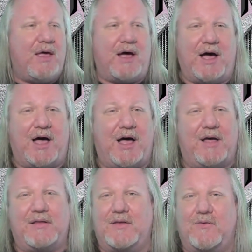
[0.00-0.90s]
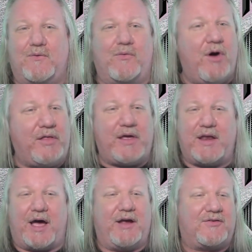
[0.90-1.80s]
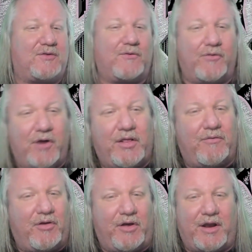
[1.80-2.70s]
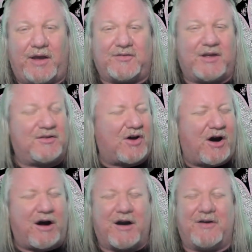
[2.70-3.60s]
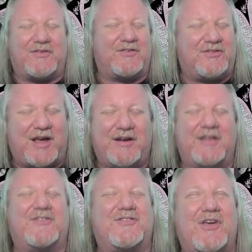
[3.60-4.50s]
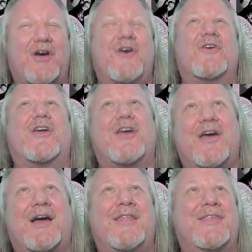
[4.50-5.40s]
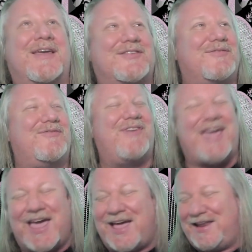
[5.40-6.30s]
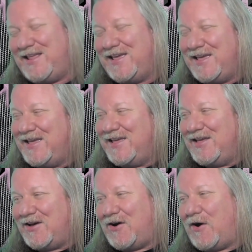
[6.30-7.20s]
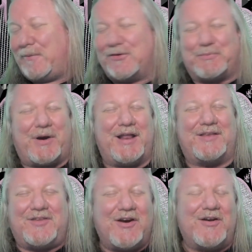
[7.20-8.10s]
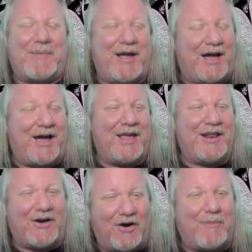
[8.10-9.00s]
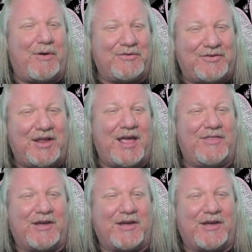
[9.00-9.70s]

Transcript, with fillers: Uh, really nice. Really, really nice. Guitars sounded so good on this. Man almost brought a tear to my eye. It almost did.